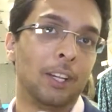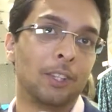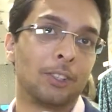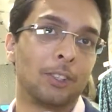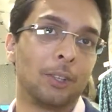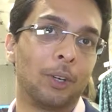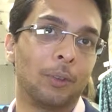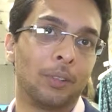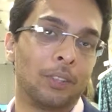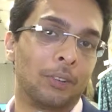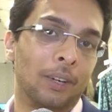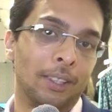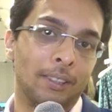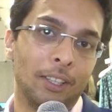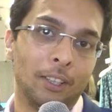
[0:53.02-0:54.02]
So it was a
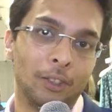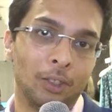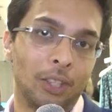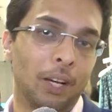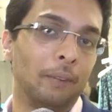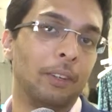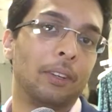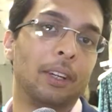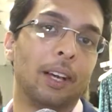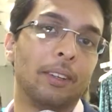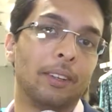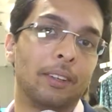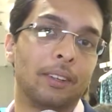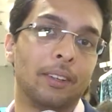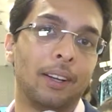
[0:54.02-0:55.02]
great synergy coming
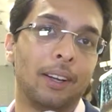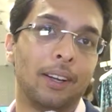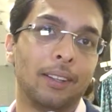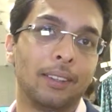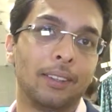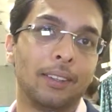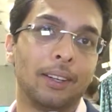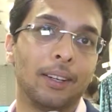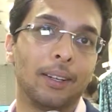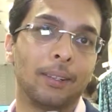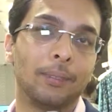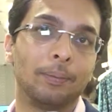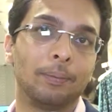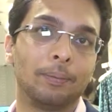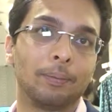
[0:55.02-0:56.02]
together, and
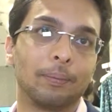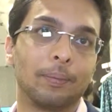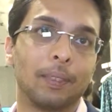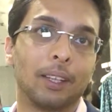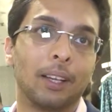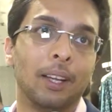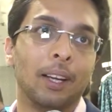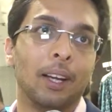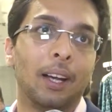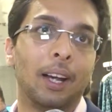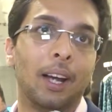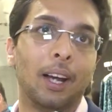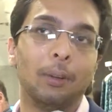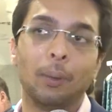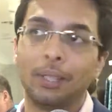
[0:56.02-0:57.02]

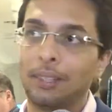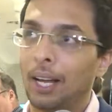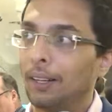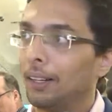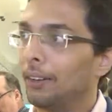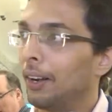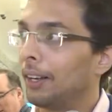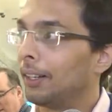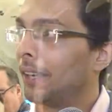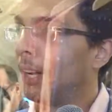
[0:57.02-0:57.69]
we're standing right